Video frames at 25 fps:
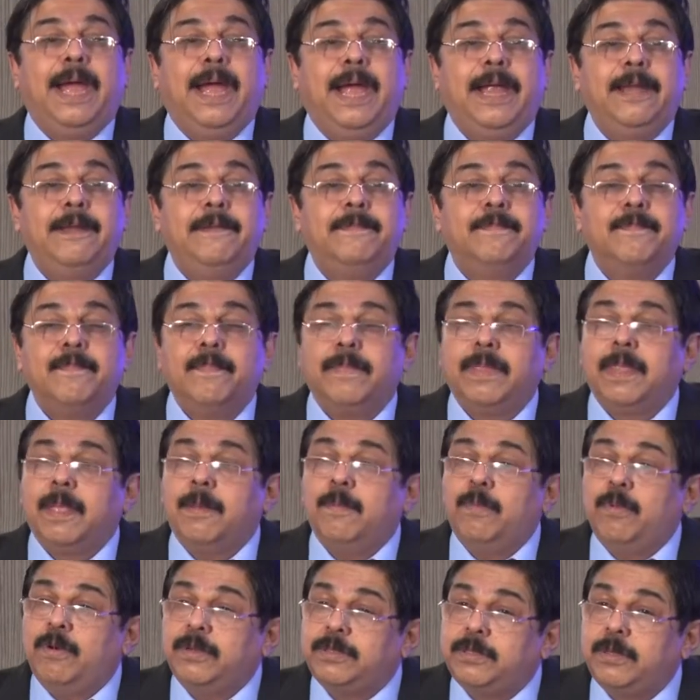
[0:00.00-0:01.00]
and
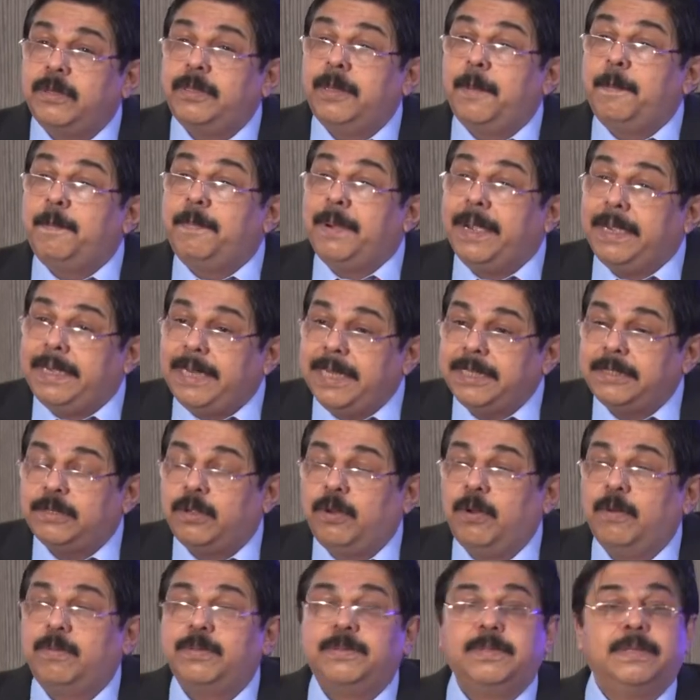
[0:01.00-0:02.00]
most of the British
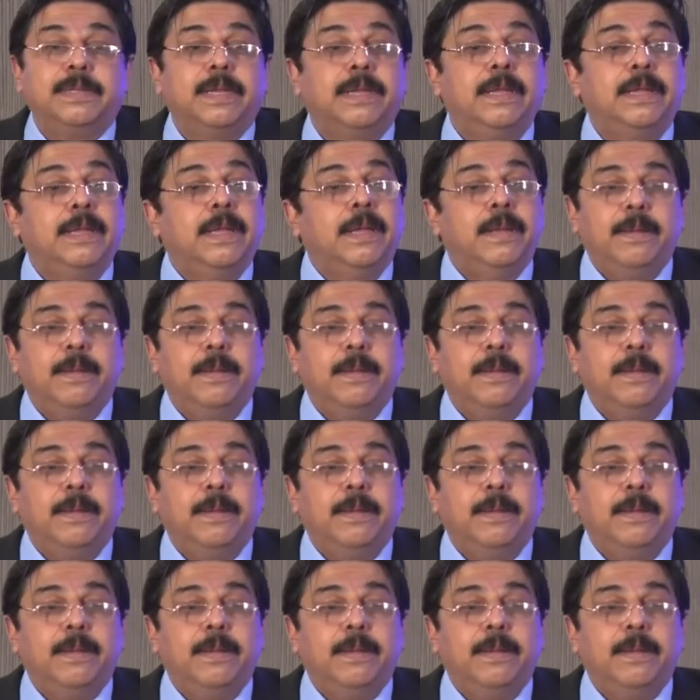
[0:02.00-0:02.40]
groups,